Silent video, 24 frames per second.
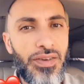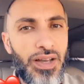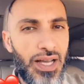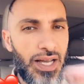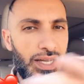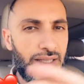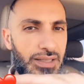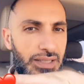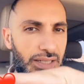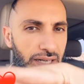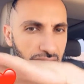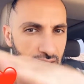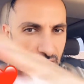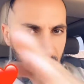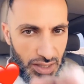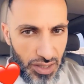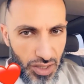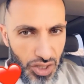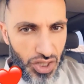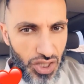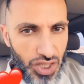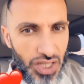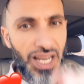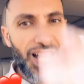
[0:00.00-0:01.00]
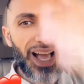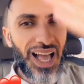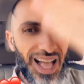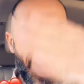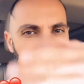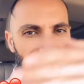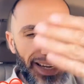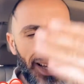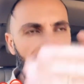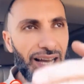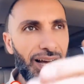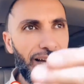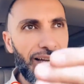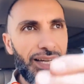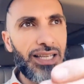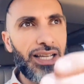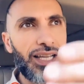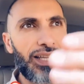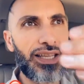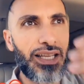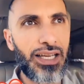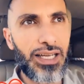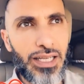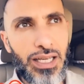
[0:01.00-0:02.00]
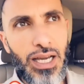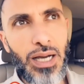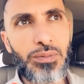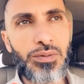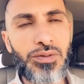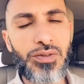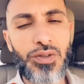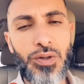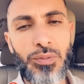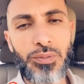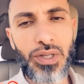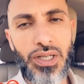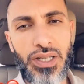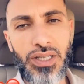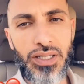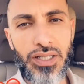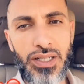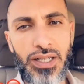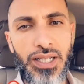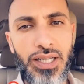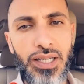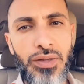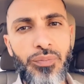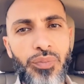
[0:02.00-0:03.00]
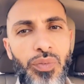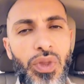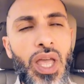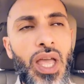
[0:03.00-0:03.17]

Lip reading: a transition and a highlight that comes from the gray.